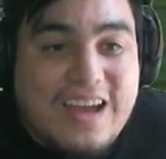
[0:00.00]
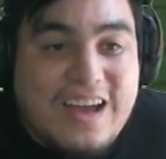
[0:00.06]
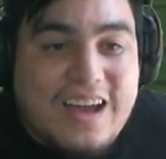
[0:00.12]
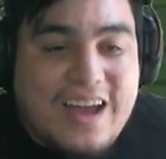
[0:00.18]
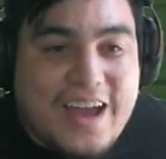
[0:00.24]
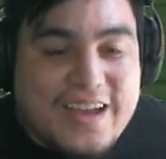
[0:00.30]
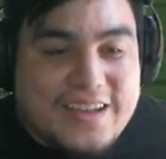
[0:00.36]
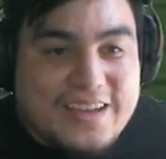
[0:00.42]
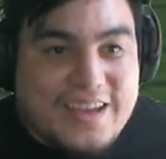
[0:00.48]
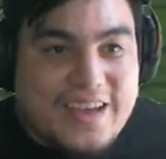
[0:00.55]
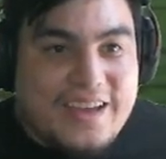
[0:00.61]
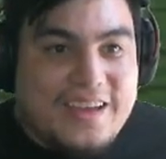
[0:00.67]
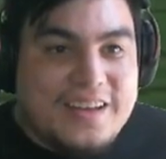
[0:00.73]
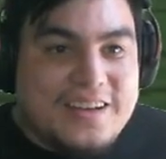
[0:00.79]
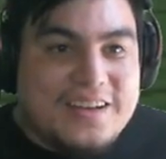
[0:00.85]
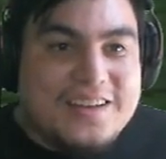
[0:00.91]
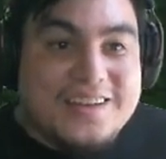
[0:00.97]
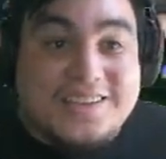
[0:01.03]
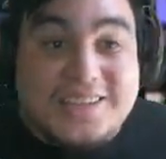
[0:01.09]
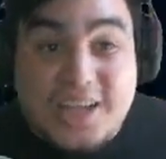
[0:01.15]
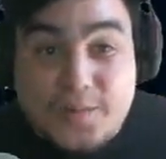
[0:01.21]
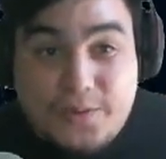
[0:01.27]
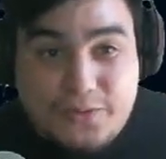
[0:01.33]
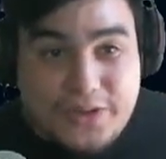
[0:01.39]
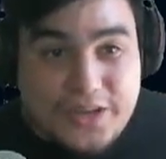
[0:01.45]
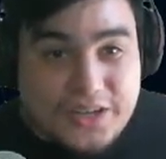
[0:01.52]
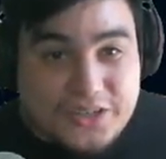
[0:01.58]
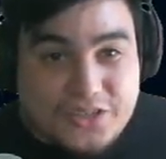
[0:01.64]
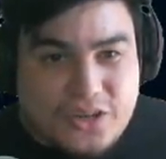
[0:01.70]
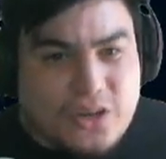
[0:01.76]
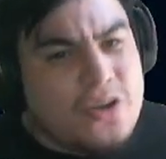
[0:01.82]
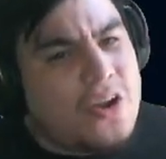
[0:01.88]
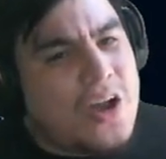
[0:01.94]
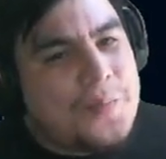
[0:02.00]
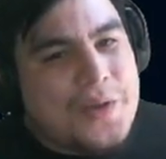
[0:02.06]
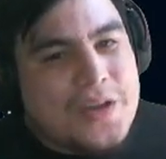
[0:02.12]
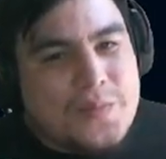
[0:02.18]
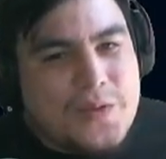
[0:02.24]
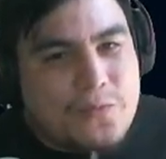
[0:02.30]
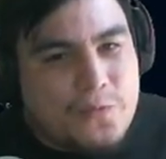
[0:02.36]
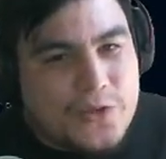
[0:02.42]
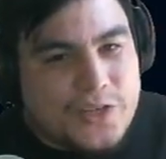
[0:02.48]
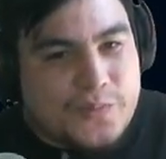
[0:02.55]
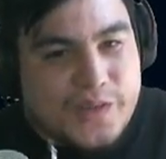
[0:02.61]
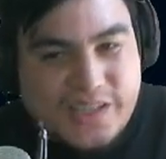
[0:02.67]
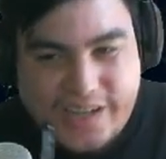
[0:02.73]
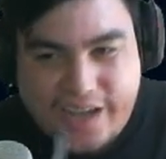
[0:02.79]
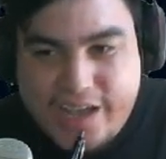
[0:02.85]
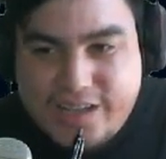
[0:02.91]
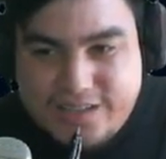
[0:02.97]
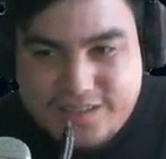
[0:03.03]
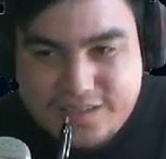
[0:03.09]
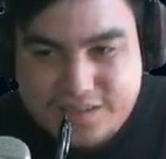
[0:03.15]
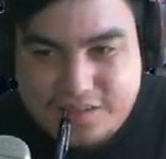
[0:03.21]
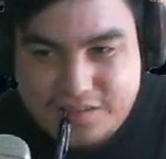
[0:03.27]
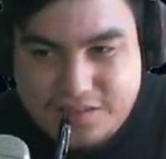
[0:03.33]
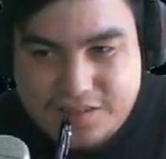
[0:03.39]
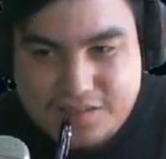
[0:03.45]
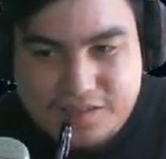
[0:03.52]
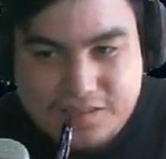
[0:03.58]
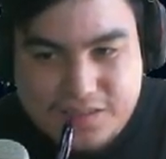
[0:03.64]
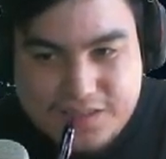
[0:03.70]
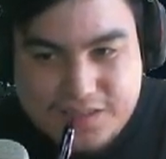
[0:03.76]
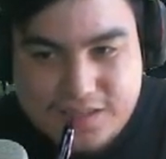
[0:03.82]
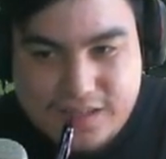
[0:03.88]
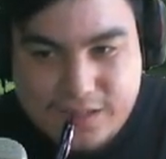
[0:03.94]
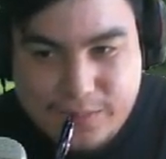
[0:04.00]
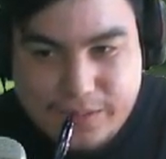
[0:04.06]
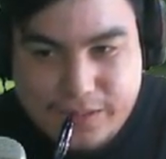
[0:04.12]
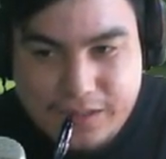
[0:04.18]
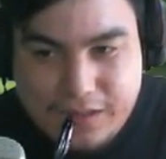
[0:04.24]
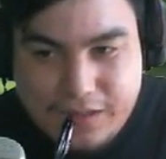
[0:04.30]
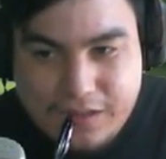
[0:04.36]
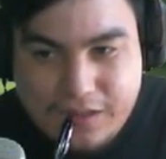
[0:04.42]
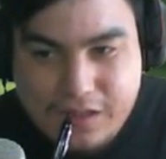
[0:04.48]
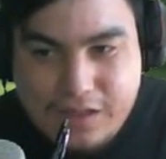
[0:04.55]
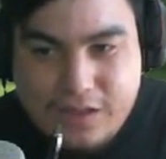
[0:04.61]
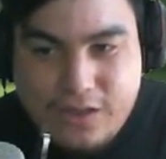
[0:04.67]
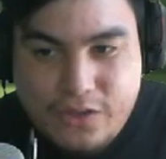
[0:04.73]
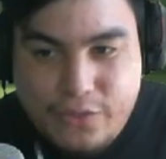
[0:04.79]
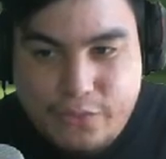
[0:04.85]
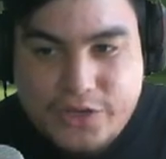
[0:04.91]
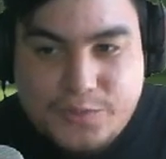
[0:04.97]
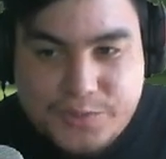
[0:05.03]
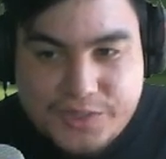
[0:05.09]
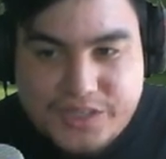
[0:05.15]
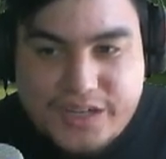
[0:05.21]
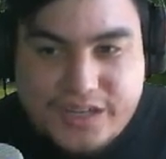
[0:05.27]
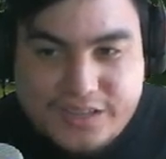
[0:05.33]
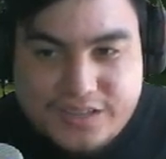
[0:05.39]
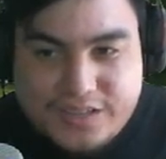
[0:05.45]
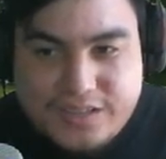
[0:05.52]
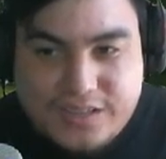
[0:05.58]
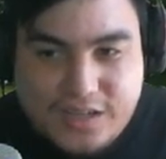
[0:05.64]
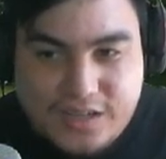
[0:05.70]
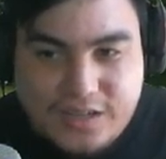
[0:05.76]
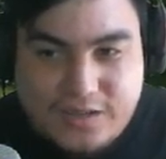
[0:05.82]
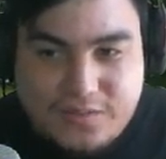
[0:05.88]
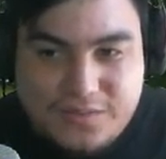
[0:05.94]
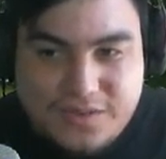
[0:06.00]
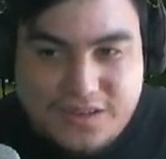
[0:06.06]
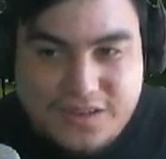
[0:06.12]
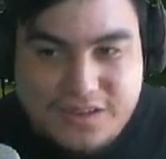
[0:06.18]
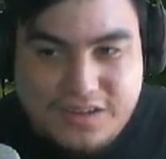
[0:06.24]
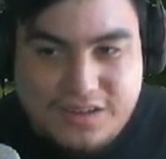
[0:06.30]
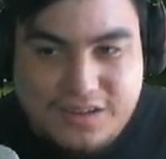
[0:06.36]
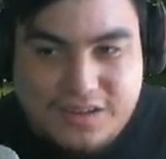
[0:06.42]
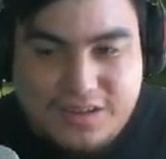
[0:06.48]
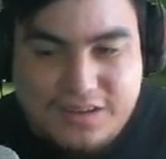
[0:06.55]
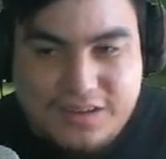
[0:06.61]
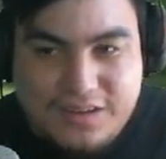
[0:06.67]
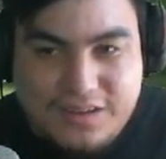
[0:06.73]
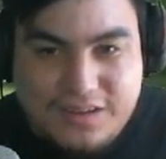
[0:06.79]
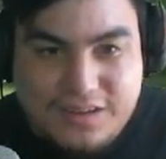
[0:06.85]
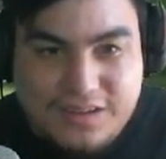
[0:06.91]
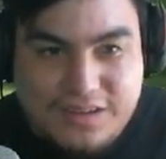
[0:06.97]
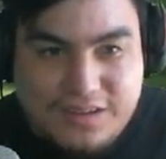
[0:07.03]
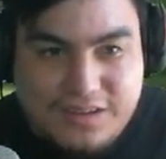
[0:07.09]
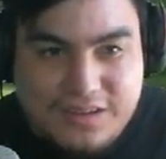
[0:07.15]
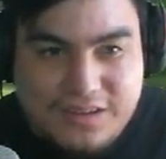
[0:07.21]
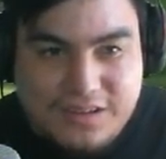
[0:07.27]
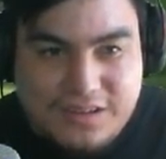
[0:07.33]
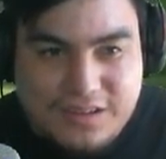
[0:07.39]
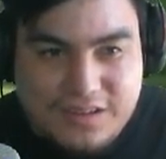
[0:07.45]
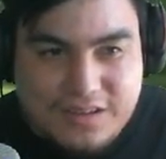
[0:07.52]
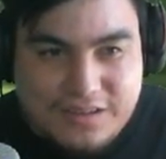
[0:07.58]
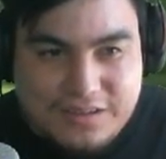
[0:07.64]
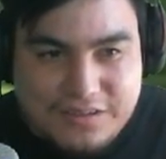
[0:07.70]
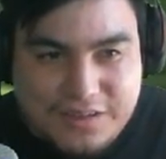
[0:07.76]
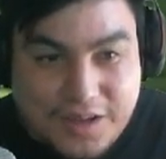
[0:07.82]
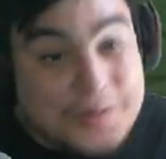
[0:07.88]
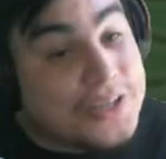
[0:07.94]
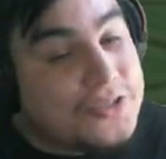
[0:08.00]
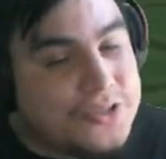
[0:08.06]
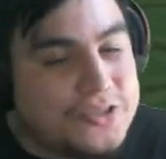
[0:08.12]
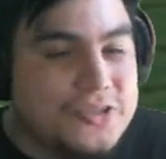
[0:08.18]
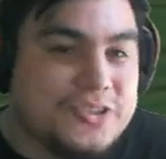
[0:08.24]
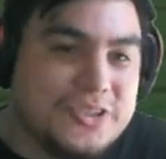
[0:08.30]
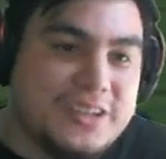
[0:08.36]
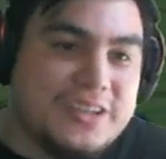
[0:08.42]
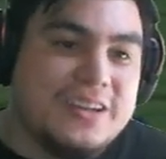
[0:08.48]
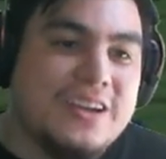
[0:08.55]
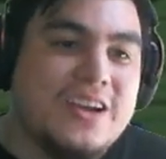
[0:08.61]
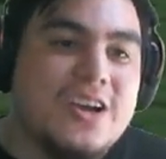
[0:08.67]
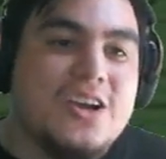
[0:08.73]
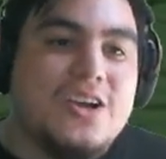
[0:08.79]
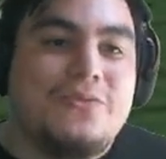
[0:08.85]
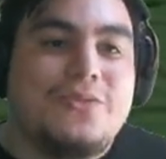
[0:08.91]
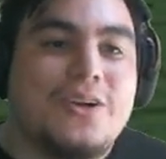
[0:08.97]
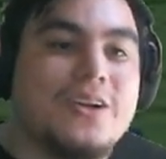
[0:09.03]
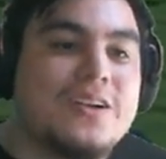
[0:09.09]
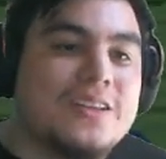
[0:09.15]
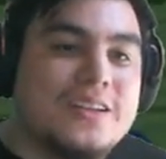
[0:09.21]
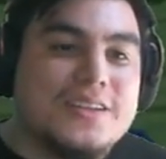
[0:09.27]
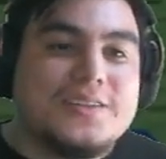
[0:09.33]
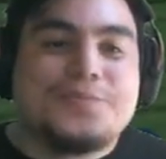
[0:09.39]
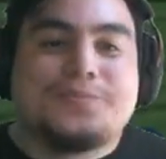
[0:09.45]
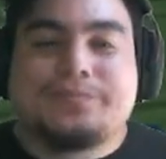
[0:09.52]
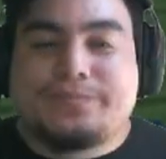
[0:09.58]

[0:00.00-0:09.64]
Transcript: I can set up a wish. Oh no, I might have been wish protect sub, wish protect sub. Uh, I'm not too too sure. Regardless,